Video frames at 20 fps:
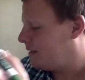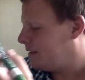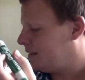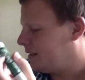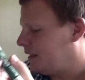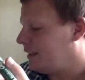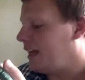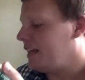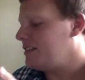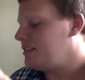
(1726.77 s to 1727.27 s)

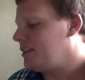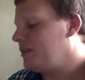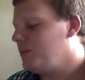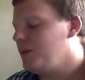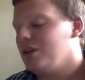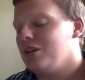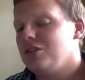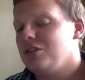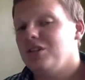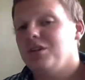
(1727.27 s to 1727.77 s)
The last thing we
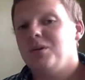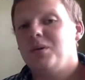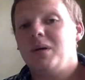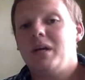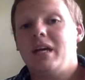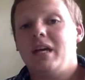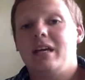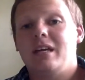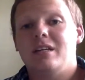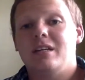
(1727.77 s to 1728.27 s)
can do
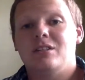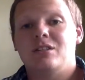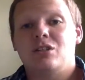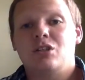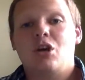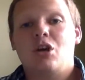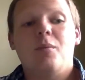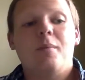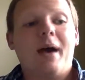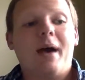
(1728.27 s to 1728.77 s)
is
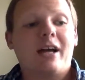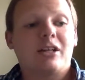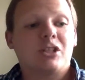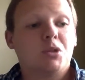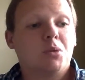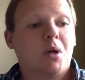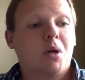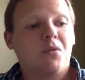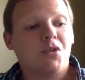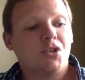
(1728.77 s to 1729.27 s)
go back
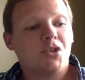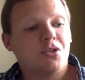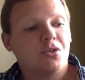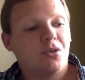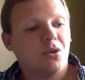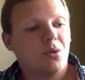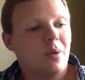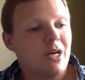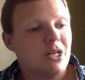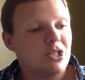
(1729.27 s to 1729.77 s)
to our
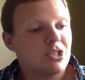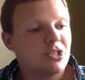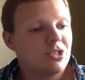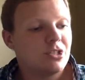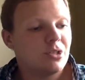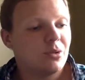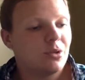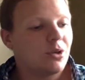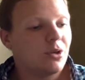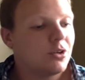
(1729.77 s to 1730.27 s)
original equation.
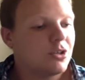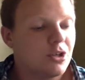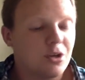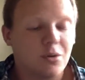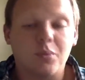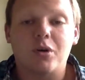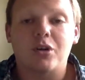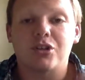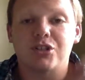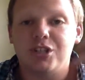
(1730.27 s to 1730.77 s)
So look on
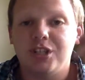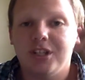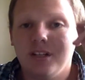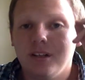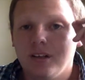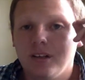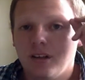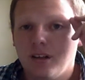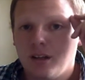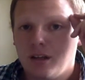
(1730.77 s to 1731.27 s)
your
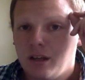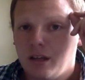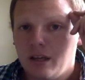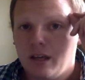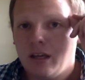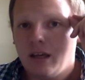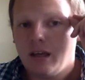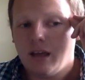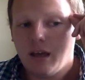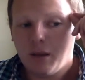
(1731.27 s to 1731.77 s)
worksheet
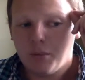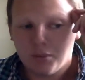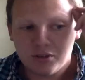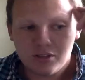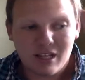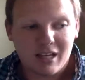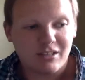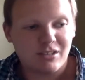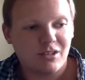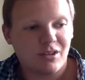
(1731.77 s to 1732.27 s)
and we'll
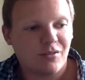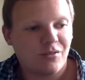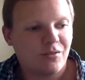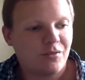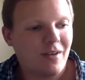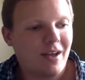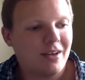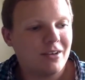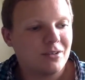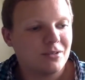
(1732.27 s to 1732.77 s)
test our
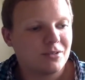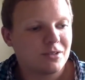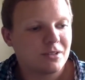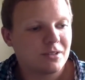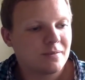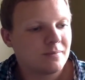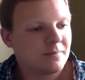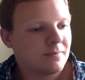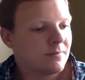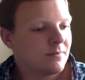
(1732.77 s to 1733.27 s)
values.
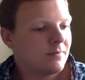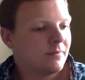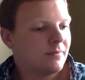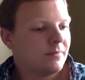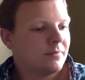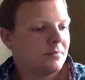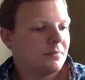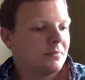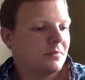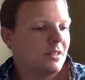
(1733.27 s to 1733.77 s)

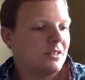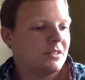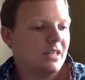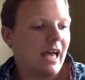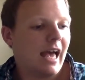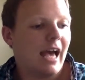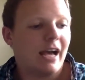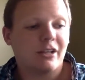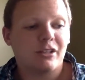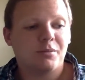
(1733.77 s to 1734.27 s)
Does
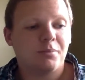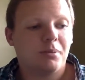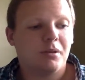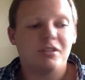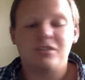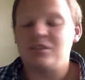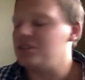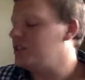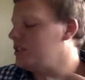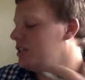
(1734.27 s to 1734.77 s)
x
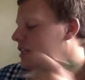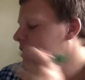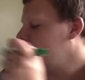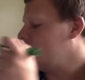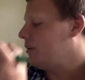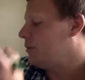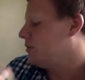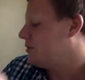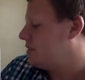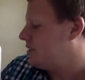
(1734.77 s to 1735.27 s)
plus z
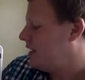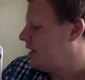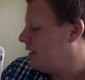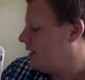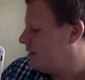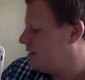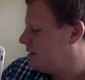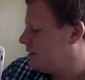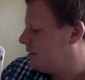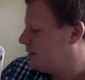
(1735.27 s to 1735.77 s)
equal
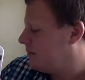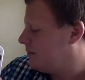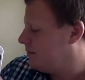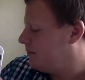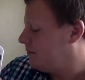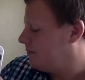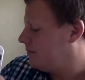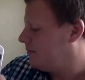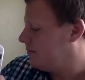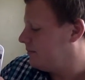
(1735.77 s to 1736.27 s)
6?
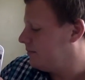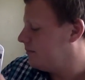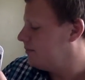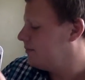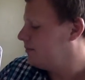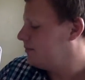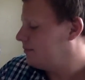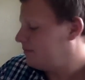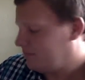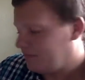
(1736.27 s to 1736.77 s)

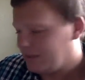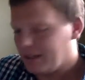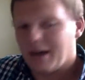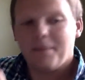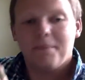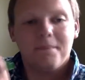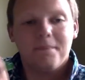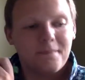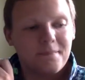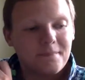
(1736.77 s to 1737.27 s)
Yep.
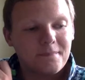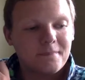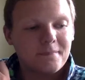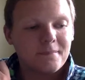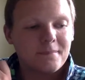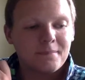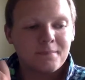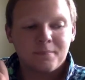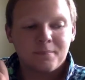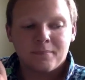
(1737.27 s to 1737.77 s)

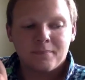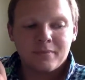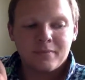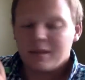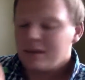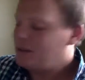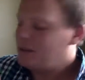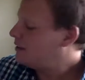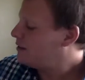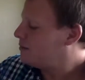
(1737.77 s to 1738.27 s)

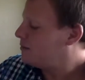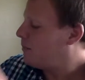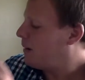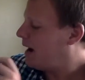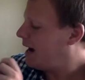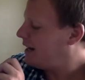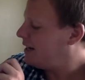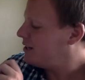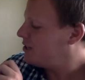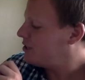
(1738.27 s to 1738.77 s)
Does
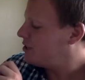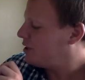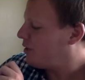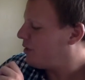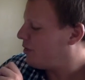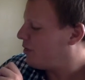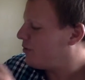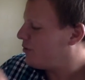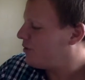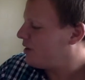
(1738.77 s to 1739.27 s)
minus
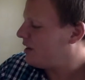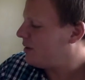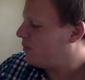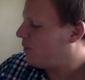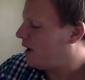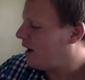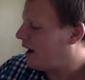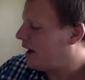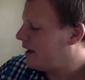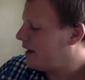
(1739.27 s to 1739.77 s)

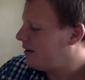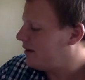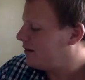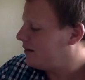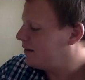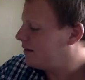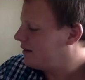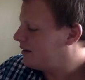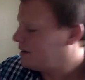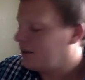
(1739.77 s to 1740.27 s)
3y
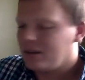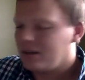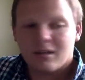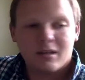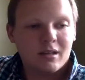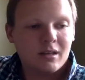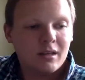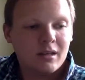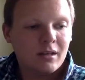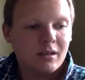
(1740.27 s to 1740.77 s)

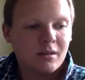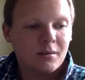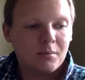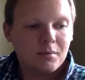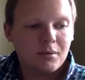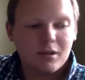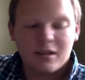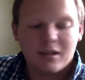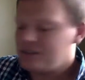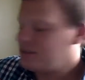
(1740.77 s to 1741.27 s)

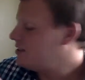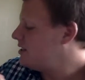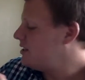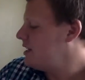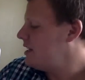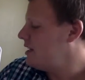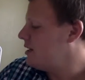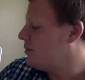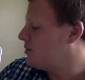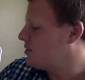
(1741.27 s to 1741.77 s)
plus
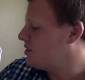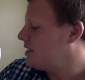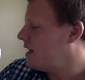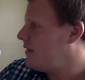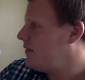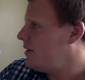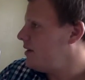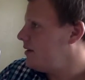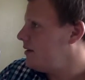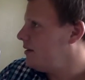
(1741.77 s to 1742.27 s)
z equal
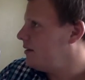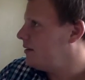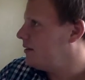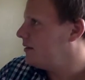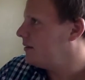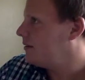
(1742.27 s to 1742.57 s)
7?